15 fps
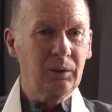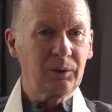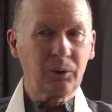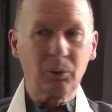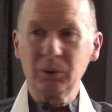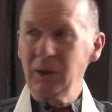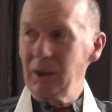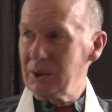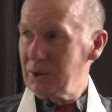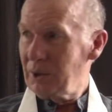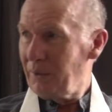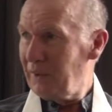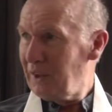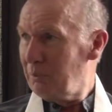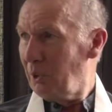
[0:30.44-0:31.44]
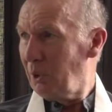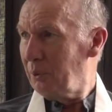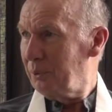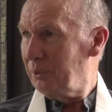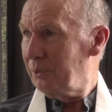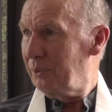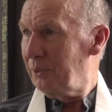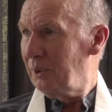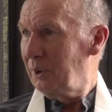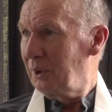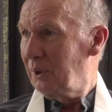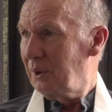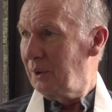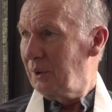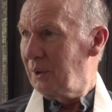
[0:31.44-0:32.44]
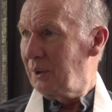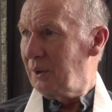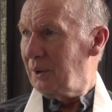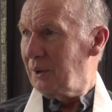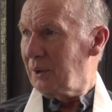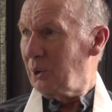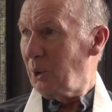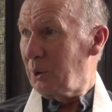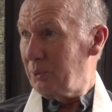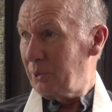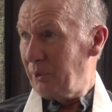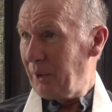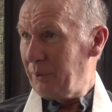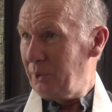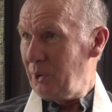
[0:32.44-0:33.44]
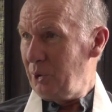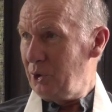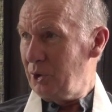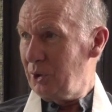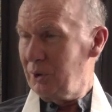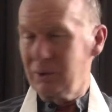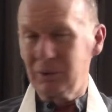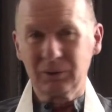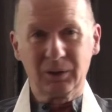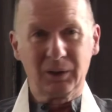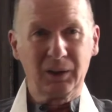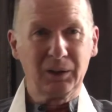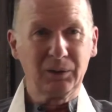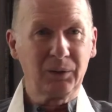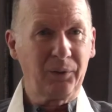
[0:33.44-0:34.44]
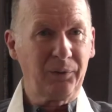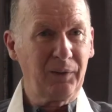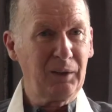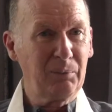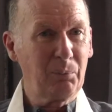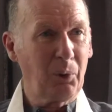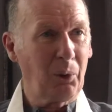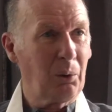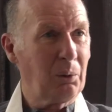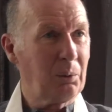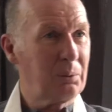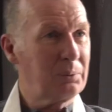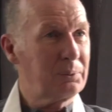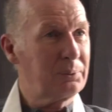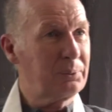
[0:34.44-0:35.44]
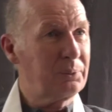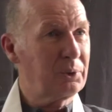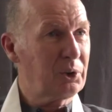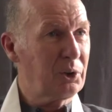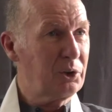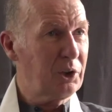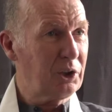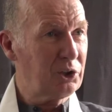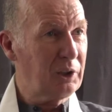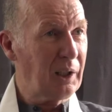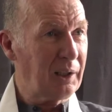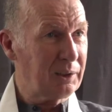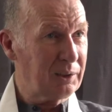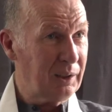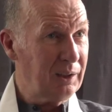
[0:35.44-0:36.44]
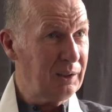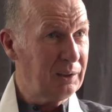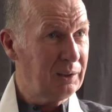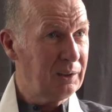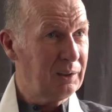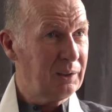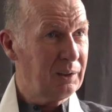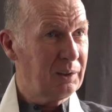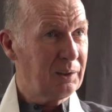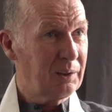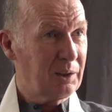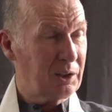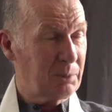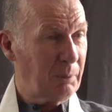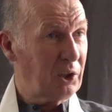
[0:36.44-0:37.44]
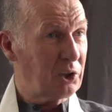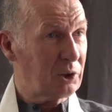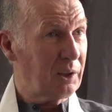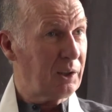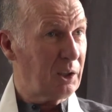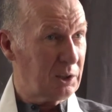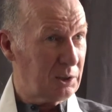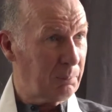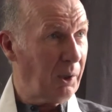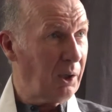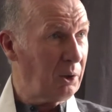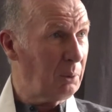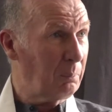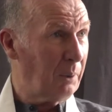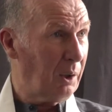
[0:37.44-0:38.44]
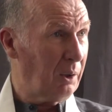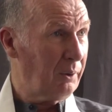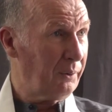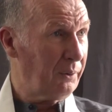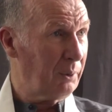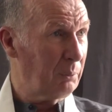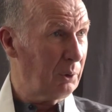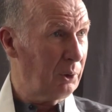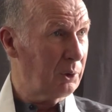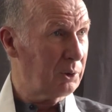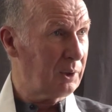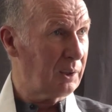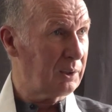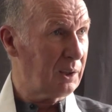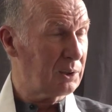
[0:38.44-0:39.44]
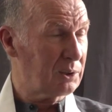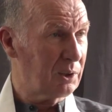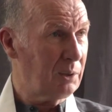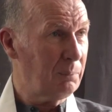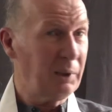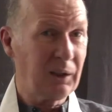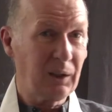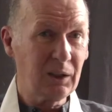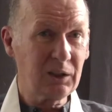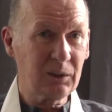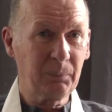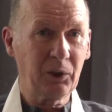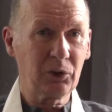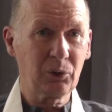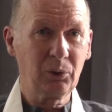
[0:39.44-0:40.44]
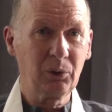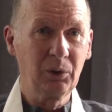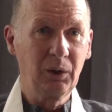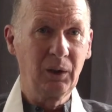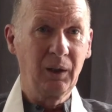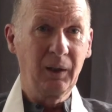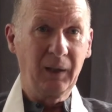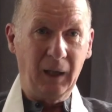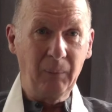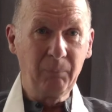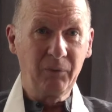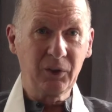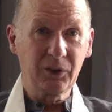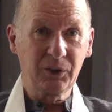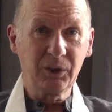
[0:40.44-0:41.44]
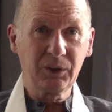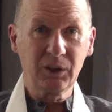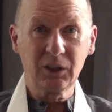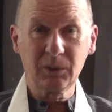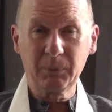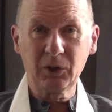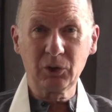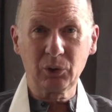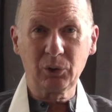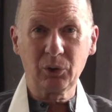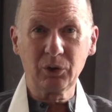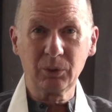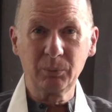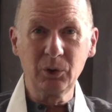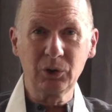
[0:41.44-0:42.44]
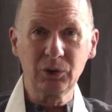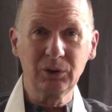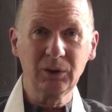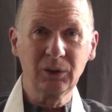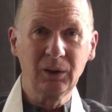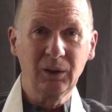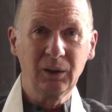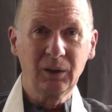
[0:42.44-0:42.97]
So yes, the theme of going for refuge and the theme of conditionality especially the spiral path that we looked at yesterday being his special emphasis, his special contribution,